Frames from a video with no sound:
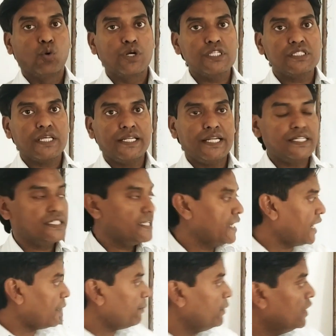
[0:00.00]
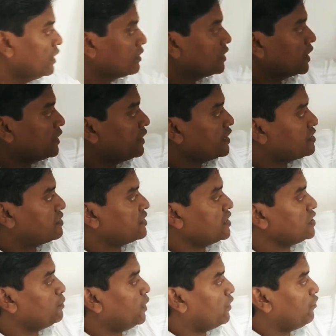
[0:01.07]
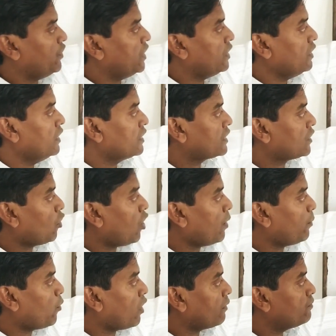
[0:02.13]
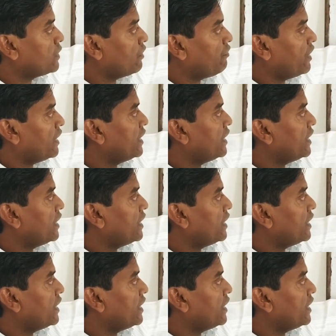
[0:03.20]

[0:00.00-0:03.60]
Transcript: What is the energy gap? The distance between top of the